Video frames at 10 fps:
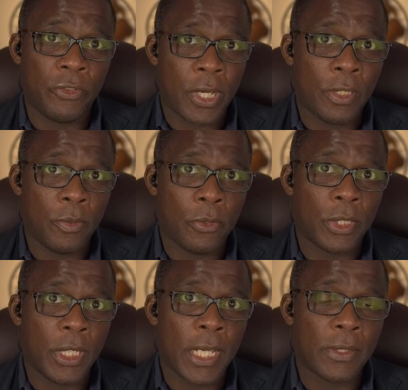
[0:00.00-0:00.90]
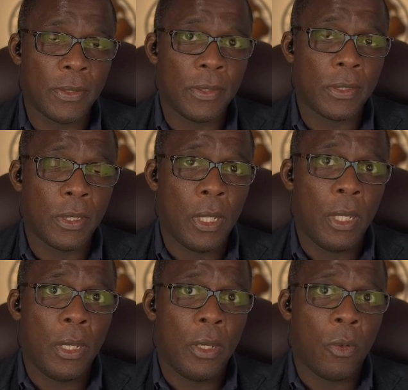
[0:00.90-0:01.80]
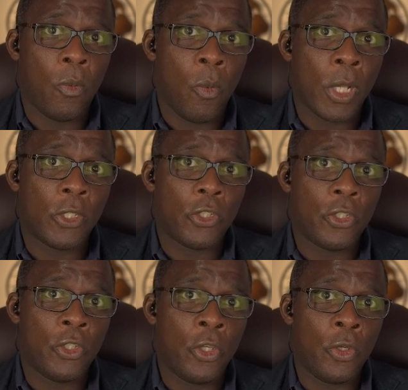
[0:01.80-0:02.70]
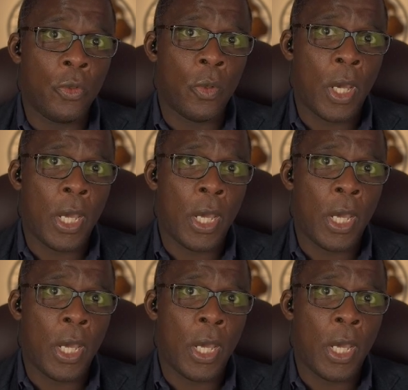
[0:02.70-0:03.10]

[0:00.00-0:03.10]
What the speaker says: transport in essence, once you